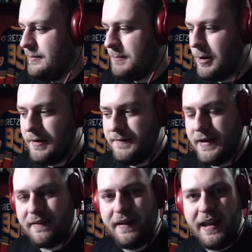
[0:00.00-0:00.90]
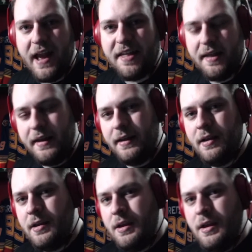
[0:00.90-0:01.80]
perfect at guessing,
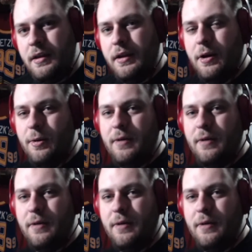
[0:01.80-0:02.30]
you know,